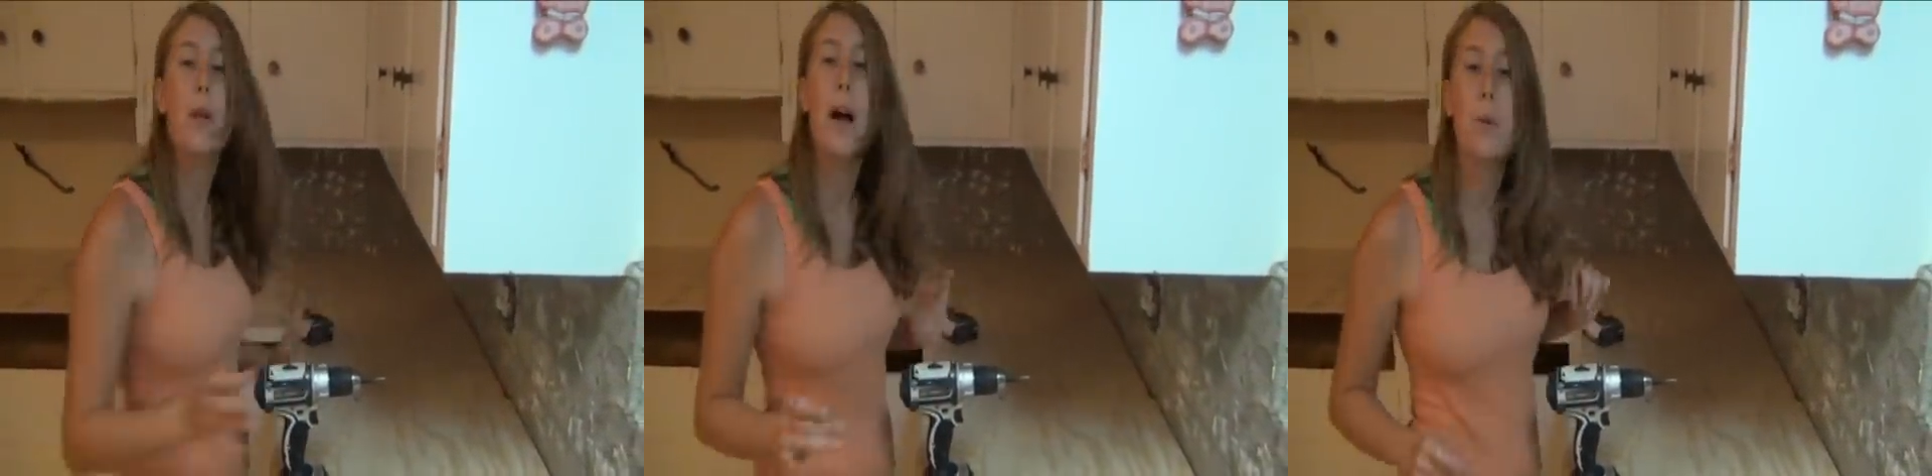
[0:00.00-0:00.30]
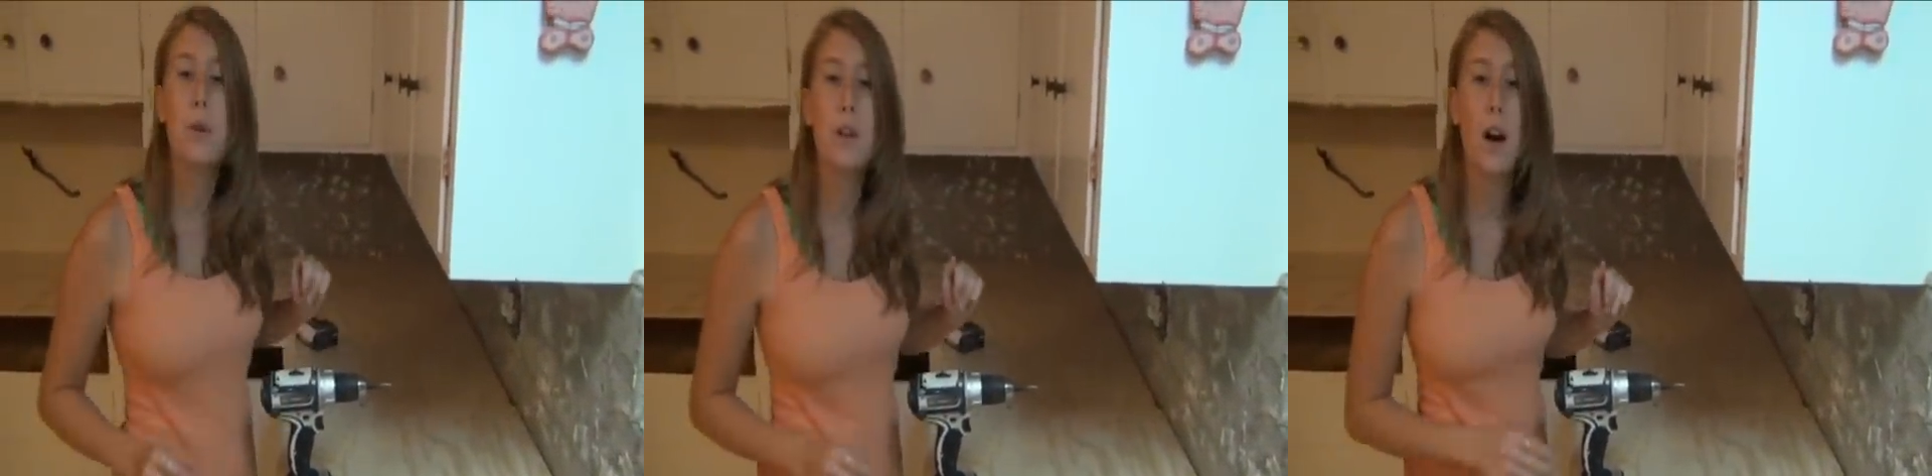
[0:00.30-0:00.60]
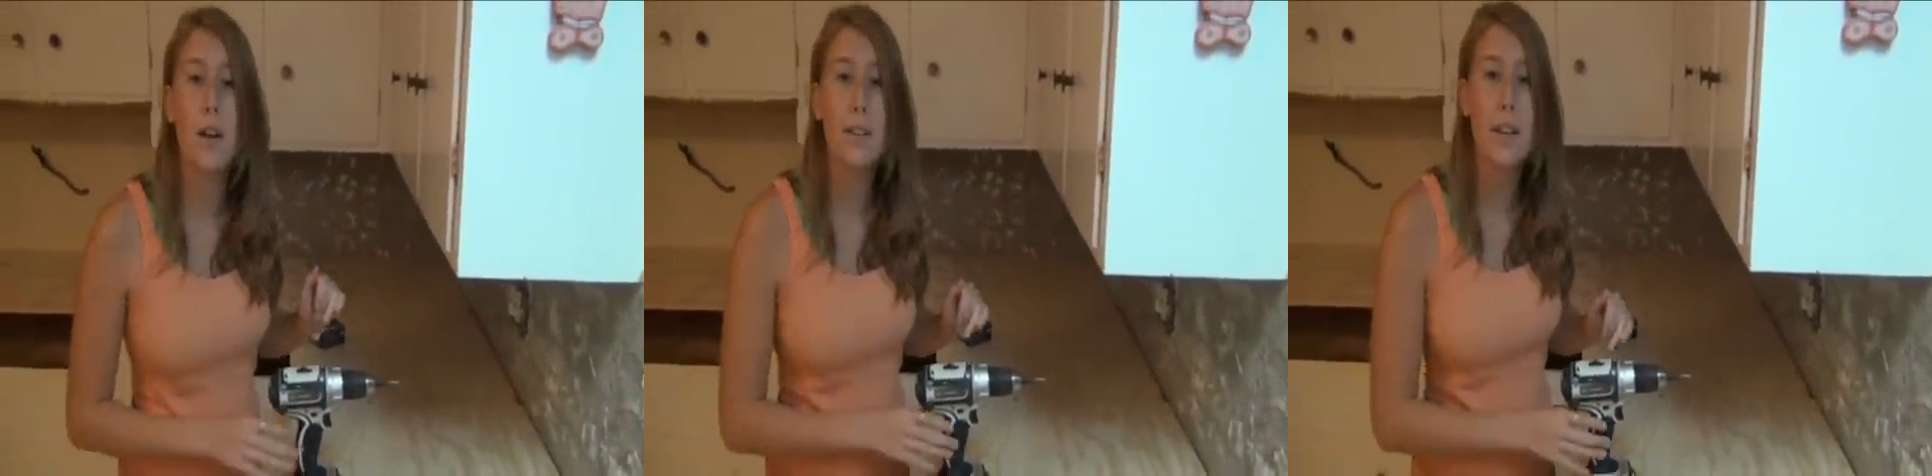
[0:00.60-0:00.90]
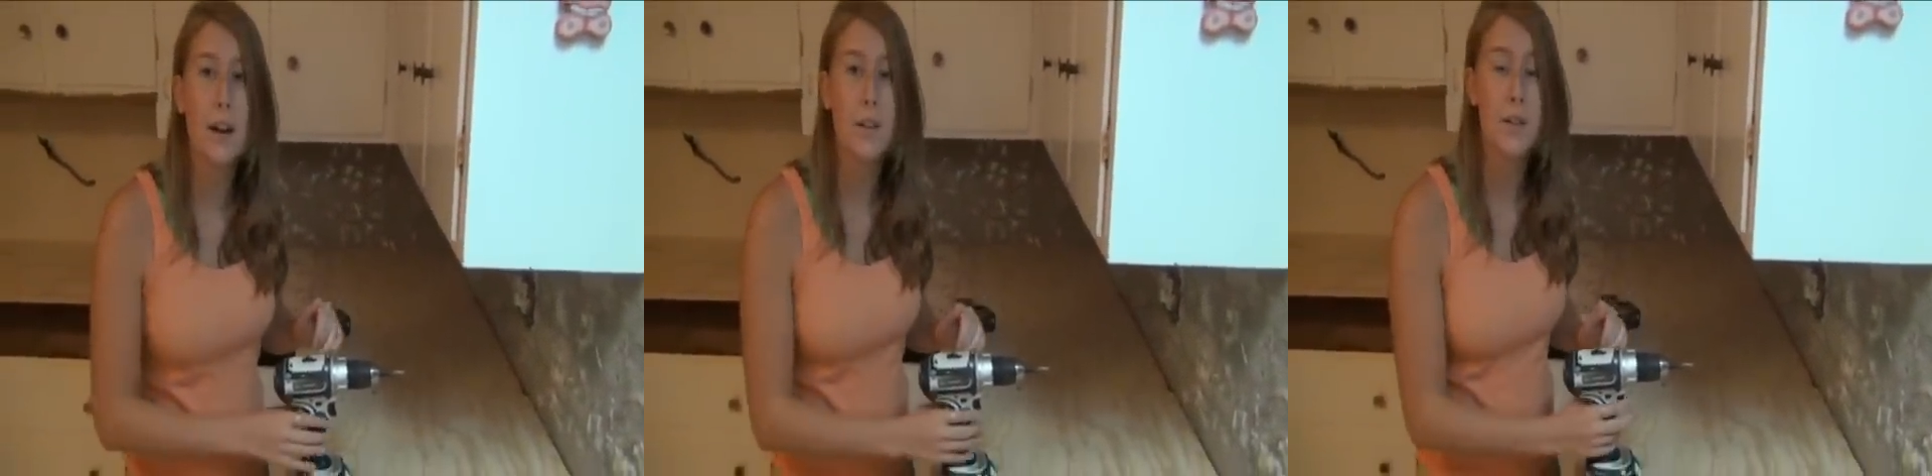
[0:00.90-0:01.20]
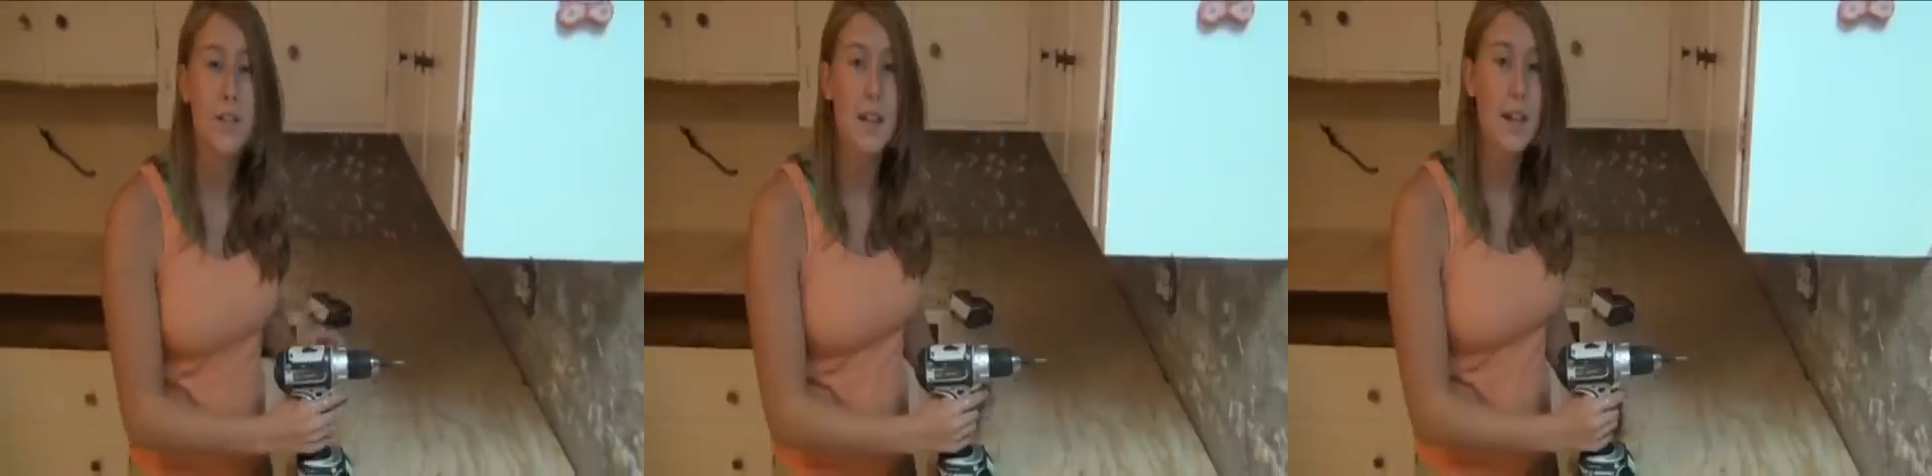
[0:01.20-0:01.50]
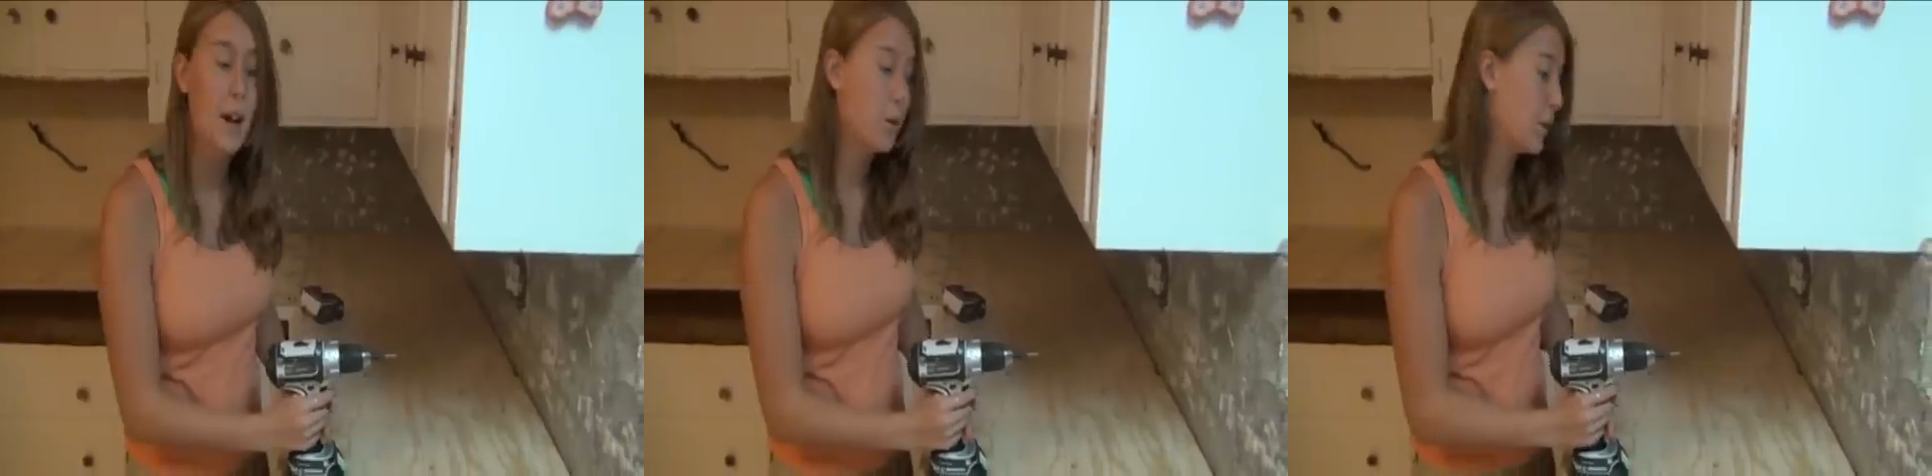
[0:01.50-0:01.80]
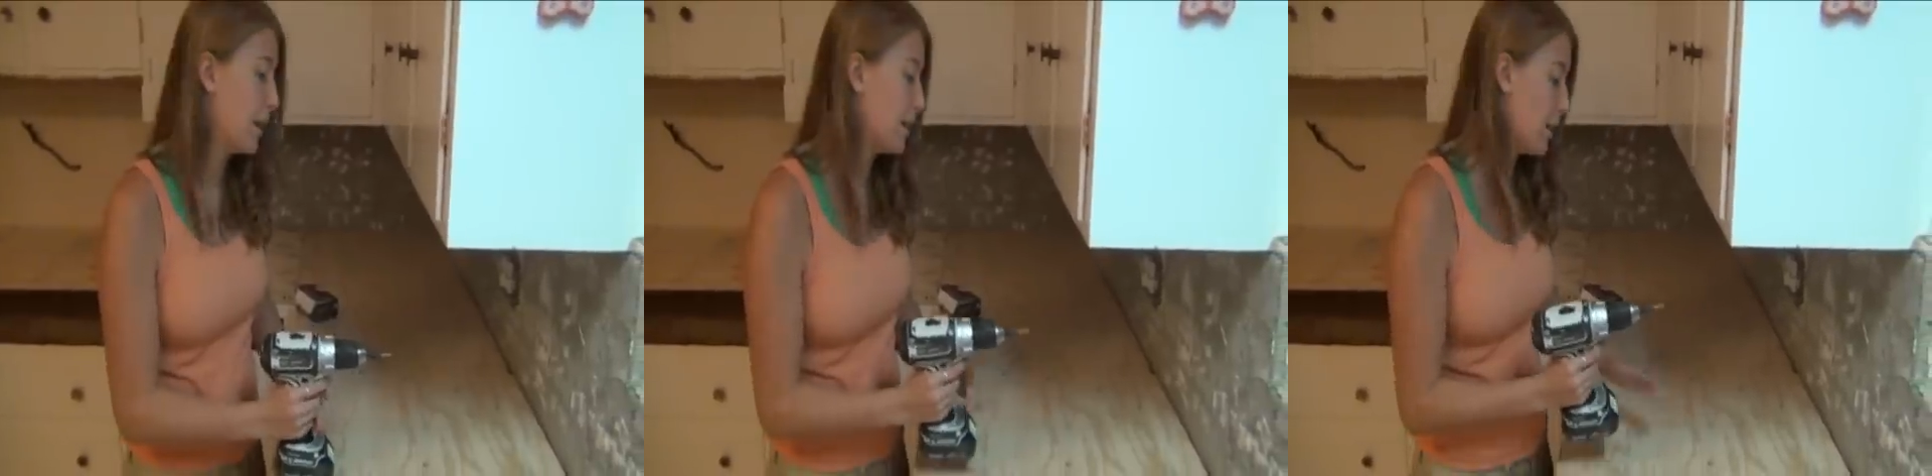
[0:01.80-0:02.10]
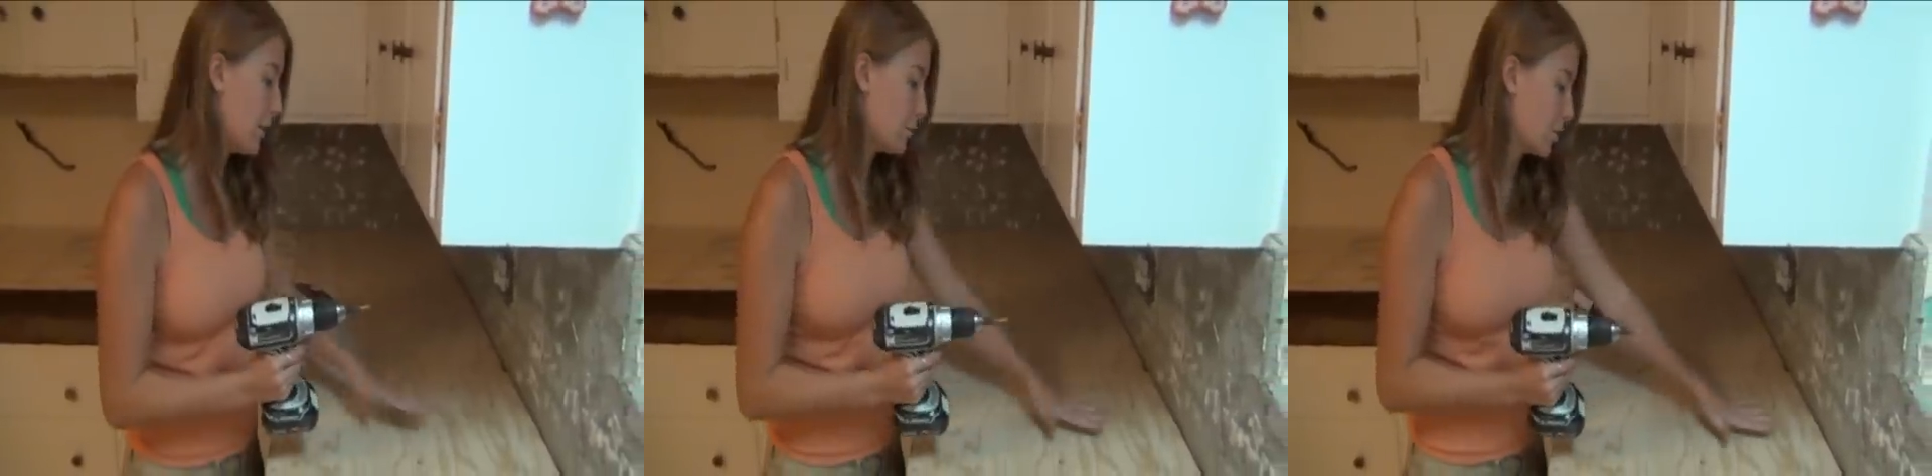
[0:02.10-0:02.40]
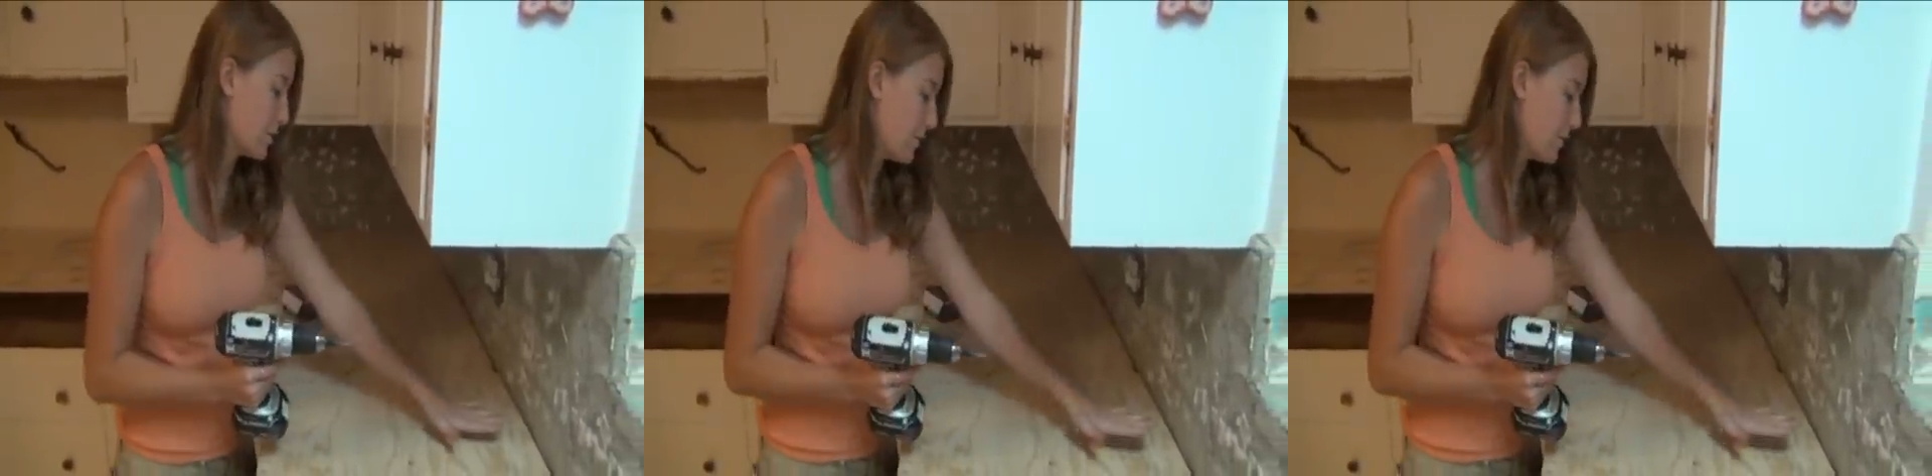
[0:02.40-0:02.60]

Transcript: the plywood on the counters, and now right now I'm just